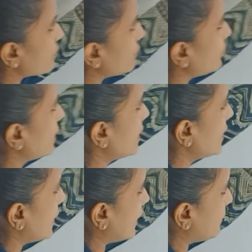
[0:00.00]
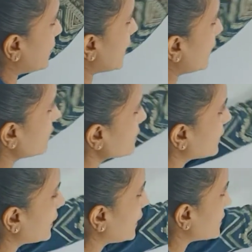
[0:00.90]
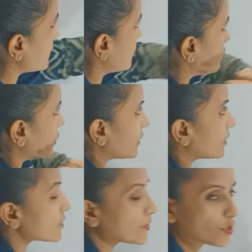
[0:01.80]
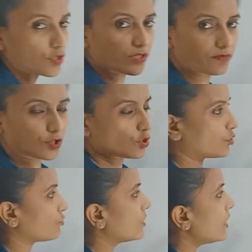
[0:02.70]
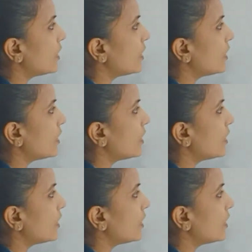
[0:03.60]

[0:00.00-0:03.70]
of AB and AC. Okay, this much is given to you.